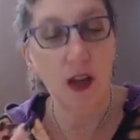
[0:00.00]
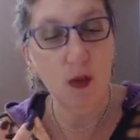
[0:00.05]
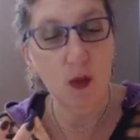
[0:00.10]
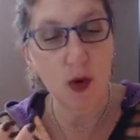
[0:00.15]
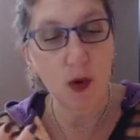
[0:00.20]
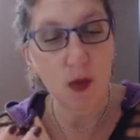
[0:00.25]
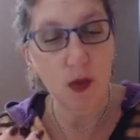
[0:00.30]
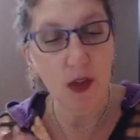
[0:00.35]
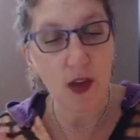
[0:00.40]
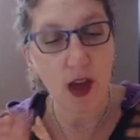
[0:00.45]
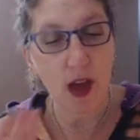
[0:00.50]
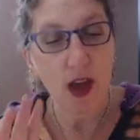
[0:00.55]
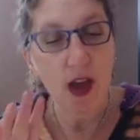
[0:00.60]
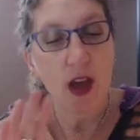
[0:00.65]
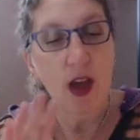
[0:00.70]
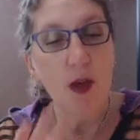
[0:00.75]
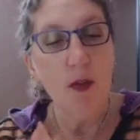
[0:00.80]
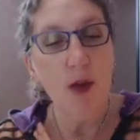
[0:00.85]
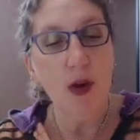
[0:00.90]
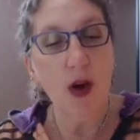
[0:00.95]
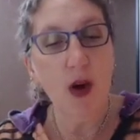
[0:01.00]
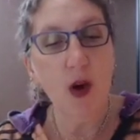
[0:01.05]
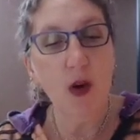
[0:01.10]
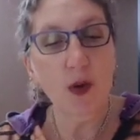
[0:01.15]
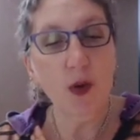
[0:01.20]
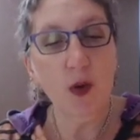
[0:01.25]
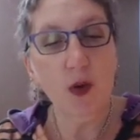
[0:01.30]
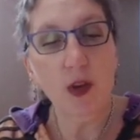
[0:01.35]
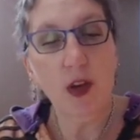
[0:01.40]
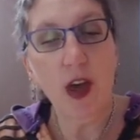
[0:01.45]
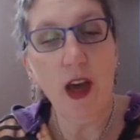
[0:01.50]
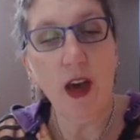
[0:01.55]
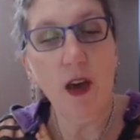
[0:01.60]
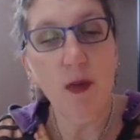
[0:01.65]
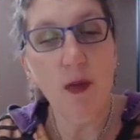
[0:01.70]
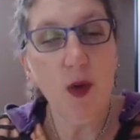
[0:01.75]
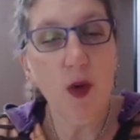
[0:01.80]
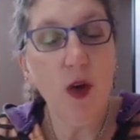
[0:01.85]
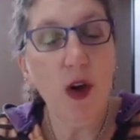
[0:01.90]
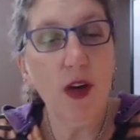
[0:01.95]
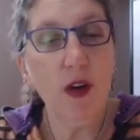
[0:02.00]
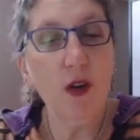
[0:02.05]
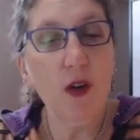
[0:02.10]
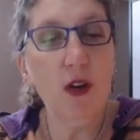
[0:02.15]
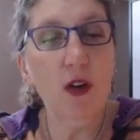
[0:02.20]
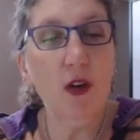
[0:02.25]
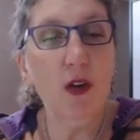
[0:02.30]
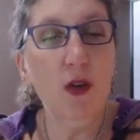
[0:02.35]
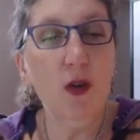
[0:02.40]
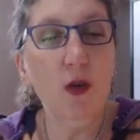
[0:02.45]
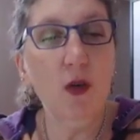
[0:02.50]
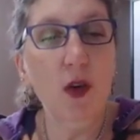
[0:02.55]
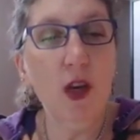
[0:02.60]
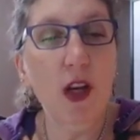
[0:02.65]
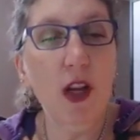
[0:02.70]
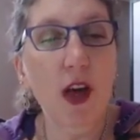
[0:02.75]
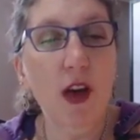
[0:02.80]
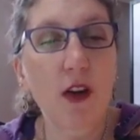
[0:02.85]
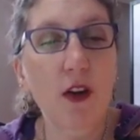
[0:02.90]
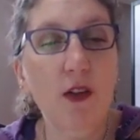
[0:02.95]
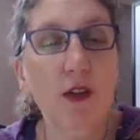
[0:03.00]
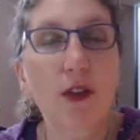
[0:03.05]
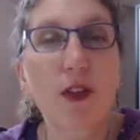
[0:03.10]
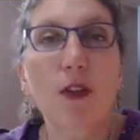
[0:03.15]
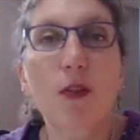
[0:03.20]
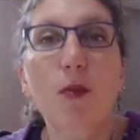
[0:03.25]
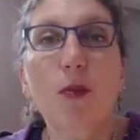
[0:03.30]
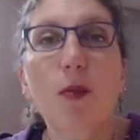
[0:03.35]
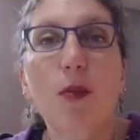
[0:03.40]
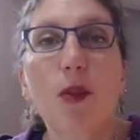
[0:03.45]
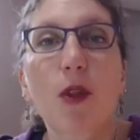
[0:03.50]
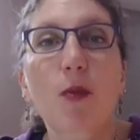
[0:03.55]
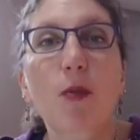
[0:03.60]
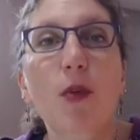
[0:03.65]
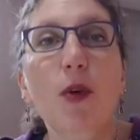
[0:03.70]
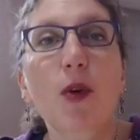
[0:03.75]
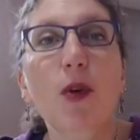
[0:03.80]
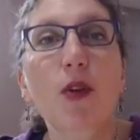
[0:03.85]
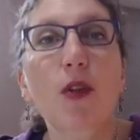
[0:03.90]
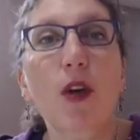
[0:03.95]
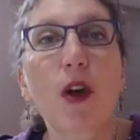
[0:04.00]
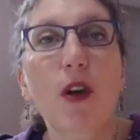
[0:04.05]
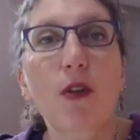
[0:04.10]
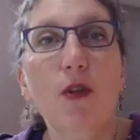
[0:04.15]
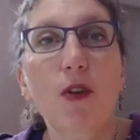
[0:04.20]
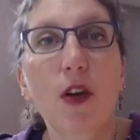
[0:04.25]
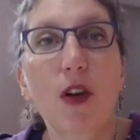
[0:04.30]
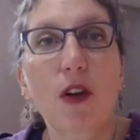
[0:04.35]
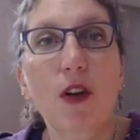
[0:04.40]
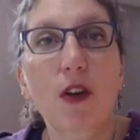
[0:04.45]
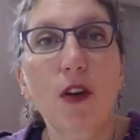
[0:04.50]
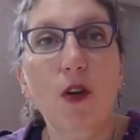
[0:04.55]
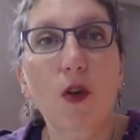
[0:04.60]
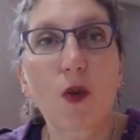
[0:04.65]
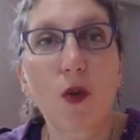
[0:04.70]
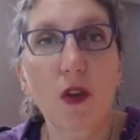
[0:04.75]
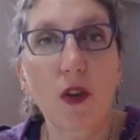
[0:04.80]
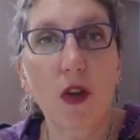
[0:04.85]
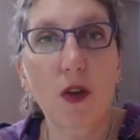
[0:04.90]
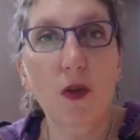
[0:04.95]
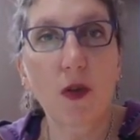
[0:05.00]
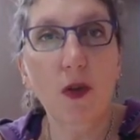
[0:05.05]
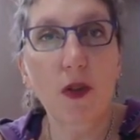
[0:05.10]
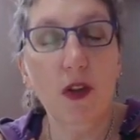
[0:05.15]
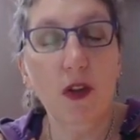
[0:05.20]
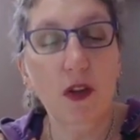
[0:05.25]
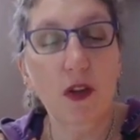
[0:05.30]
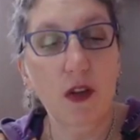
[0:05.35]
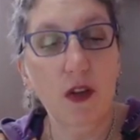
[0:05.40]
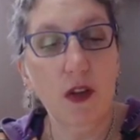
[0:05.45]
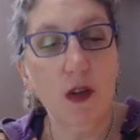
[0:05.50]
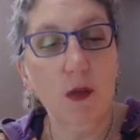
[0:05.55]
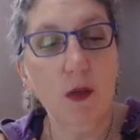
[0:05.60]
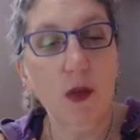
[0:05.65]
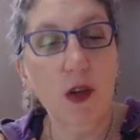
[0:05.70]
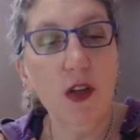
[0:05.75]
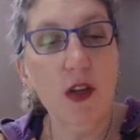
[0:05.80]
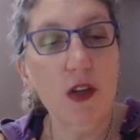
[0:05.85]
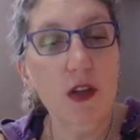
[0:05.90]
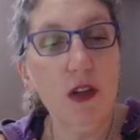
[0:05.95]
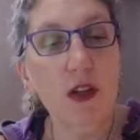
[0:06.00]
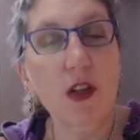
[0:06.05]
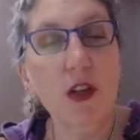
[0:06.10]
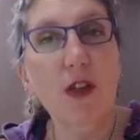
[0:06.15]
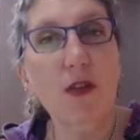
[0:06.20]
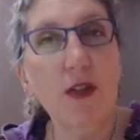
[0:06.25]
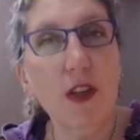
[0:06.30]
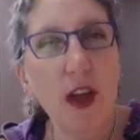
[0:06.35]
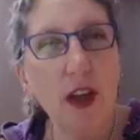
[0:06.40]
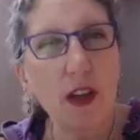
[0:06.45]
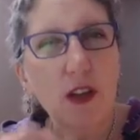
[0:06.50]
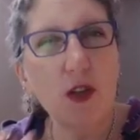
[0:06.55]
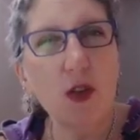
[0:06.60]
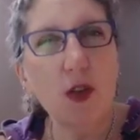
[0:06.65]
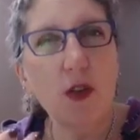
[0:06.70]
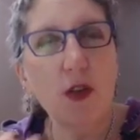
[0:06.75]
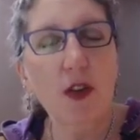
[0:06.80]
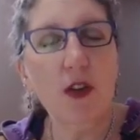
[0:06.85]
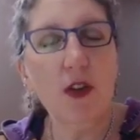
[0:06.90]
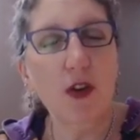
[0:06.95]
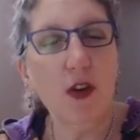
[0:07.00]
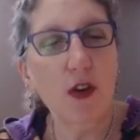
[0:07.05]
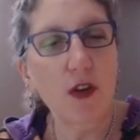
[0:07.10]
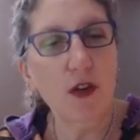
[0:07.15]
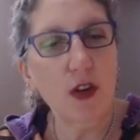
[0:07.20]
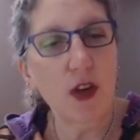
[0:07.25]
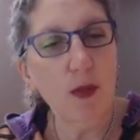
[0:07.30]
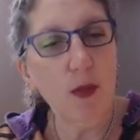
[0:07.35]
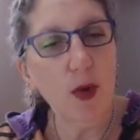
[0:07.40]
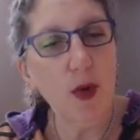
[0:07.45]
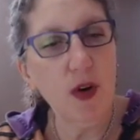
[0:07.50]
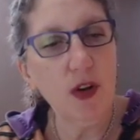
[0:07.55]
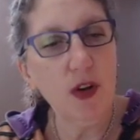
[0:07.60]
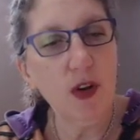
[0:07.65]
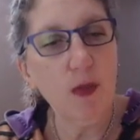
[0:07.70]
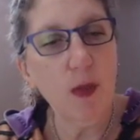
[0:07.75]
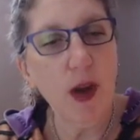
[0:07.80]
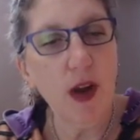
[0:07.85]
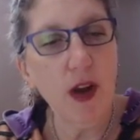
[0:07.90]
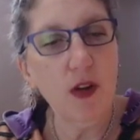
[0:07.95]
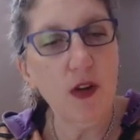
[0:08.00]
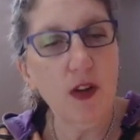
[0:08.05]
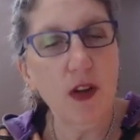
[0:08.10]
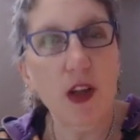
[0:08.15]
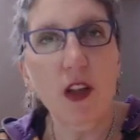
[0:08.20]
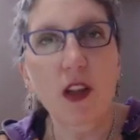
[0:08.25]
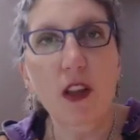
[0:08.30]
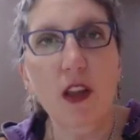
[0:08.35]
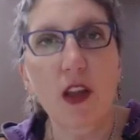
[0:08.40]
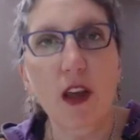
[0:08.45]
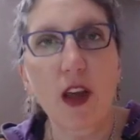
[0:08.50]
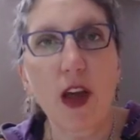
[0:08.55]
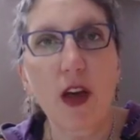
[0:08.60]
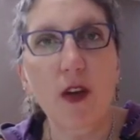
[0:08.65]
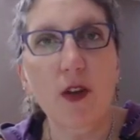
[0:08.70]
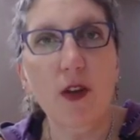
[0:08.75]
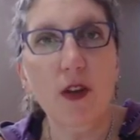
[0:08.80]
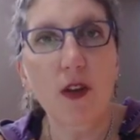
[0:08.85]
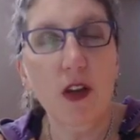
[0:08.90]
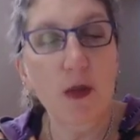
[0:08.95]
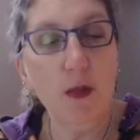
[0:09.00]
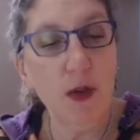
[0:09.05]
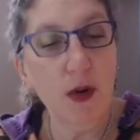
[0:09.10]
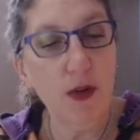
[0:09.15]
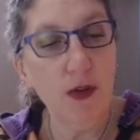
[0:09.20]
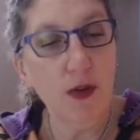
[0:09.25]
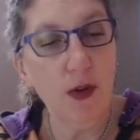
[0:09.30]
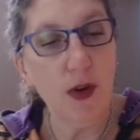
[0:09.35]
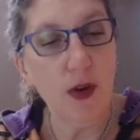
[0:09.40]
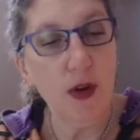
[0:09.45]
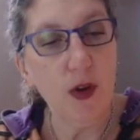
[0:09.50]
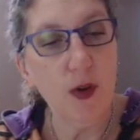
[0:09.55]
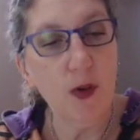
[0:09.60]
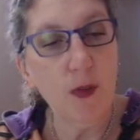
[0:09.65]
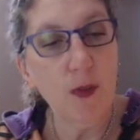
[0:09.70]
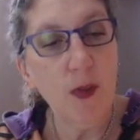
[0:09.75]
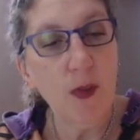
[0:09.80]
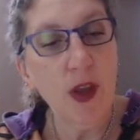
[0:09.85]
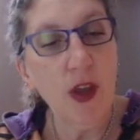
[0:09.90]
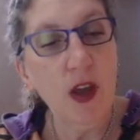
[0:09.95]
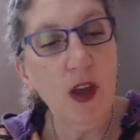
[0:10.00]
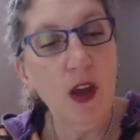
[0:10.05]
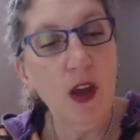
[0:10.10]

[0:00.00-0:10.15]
And then work with that. But also to help you, I'm going to read out of the book that I've written to go along with the system to just see if that sort of stirs up or inspires anything else deeper for you.